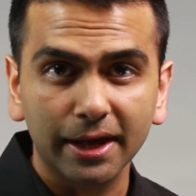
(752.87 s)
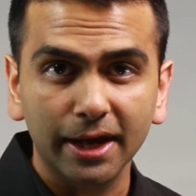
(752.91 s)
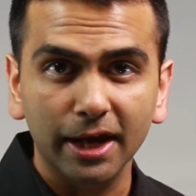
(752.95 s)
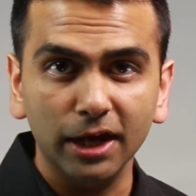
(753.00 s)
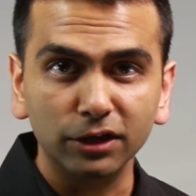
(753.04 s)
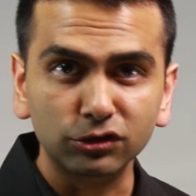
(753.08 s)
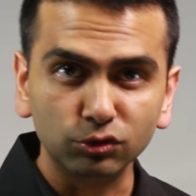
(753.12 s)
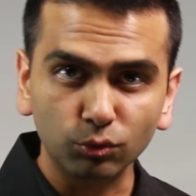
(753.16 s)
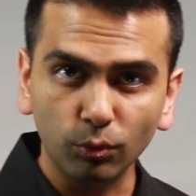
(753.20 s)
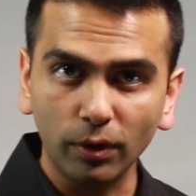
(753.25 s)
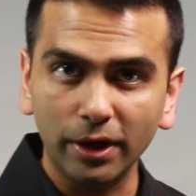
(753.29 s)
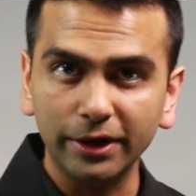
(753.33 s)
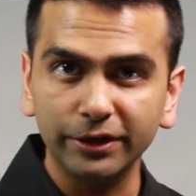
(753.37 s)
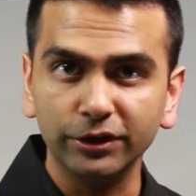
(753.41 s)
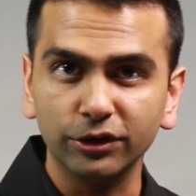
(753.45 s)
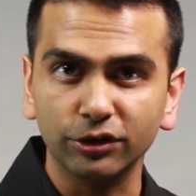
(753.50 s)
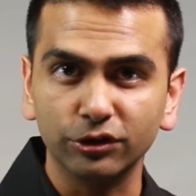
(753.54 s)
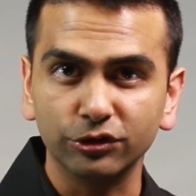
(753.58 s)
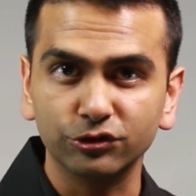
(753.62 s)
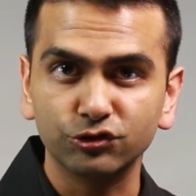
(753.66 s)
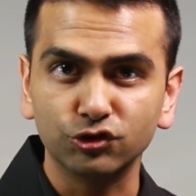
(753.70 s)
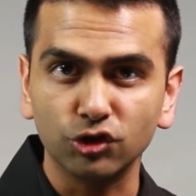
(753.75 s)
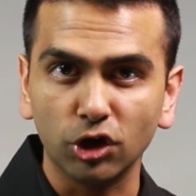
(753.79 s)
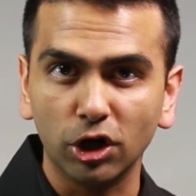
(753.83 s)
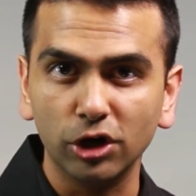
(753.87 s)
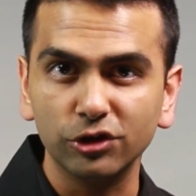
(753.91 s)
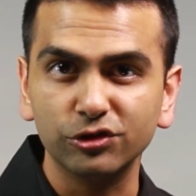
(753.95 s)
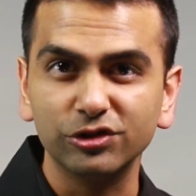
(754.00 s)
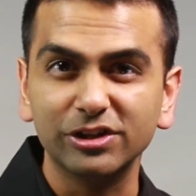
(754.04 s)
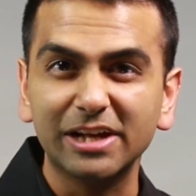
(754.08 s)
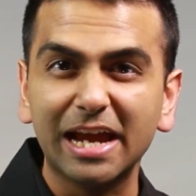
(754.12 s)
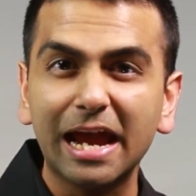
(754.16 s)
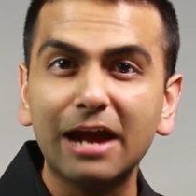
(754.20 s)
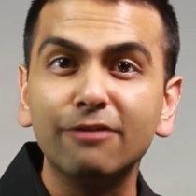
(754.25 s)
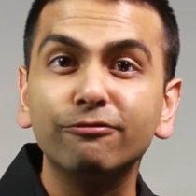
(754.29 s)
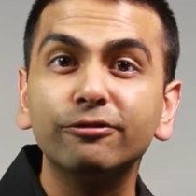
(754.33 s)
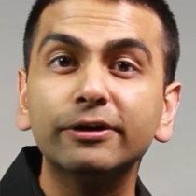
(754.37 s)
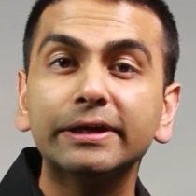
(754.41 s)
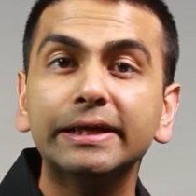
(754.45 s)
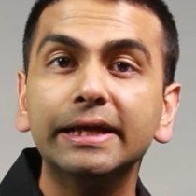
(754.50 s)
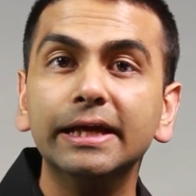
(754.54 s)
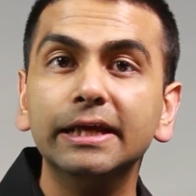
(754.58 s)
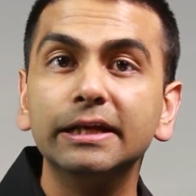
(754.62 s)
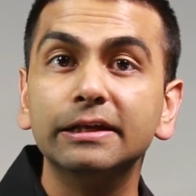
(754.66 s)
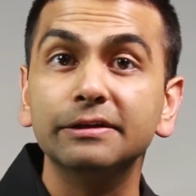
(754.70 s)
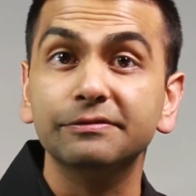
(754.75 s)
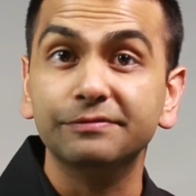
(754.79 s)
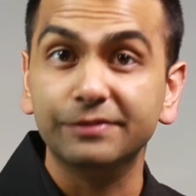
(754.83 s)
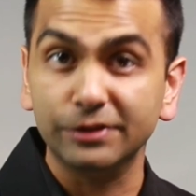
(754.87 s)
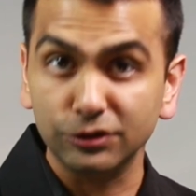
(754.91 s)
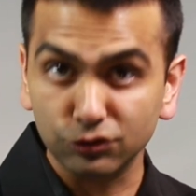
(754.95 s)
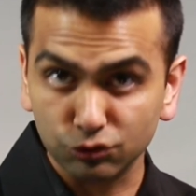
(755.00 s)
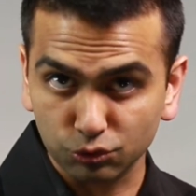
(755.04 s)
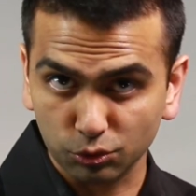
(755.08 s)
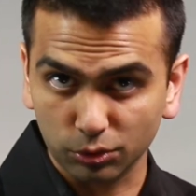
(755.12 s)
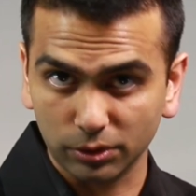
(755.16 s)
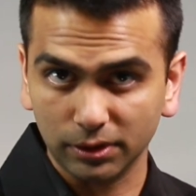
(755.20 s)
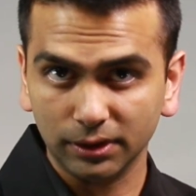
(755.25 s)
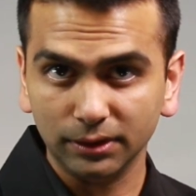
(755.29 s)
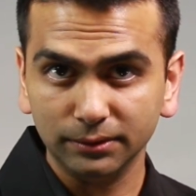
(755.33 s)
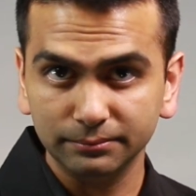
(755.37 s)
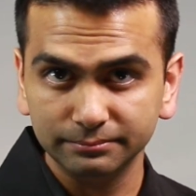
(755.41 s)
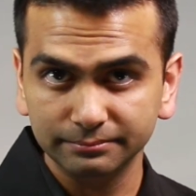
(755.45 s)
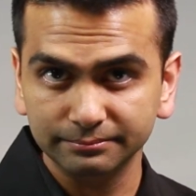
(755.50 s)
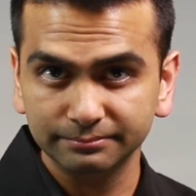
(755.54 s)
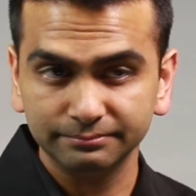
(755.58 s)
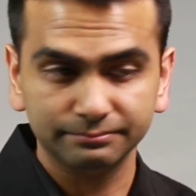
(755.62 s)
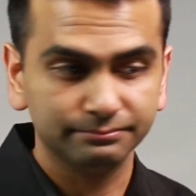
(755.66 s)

It's when you're charging every individual